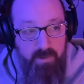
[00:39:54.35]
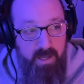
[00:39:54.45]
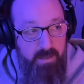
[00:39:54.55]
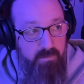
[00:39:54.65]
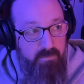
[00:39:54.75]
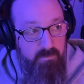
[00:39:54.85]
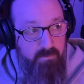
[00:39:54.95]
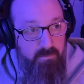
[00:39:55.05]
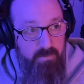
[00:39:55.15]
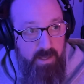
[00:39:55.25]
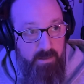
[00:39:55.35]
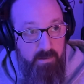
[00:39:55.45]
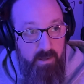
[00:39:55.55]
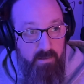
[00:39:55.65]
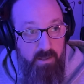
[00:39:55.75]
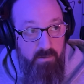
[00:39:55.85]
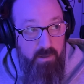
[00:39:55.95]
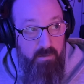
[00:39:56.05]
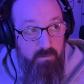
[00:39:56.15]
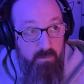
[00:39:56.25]
that that, you know,
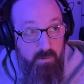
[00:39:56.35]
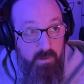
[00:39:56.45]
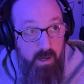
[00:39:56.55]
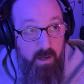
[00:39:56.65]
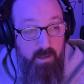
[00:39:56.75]
that look,